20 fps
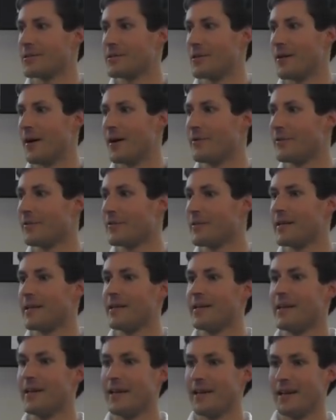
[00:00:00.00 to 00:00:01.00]
So
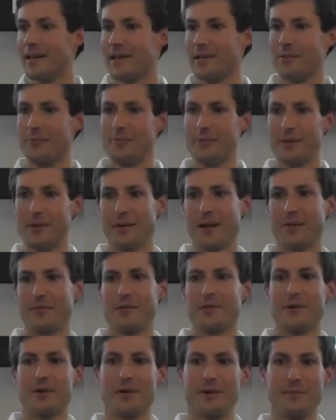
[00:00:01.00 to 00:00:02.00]
we don't have to
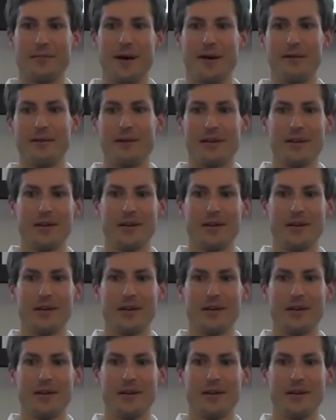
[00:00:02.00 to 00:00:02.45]
talk about